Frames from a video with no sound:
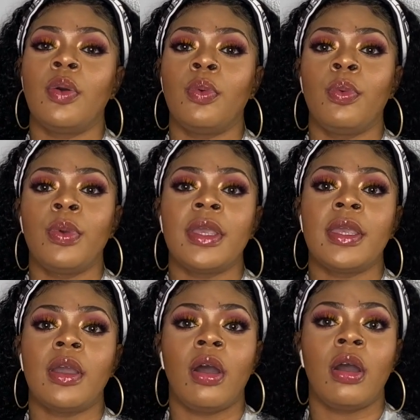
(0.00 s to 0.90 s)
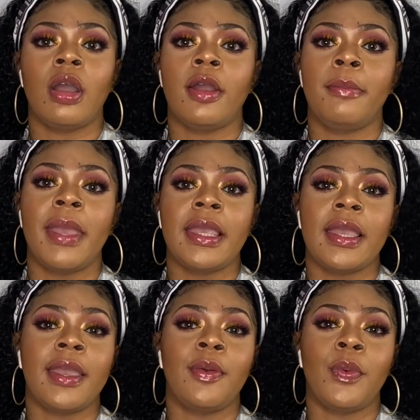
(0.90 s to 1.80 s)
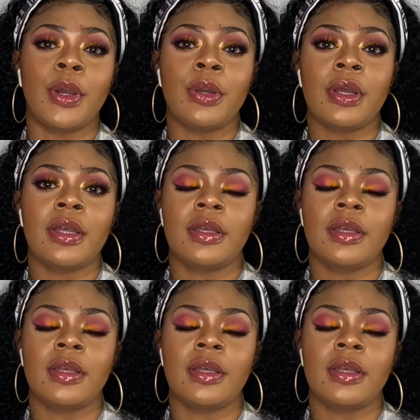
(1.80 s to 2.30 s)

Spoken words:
we are making it work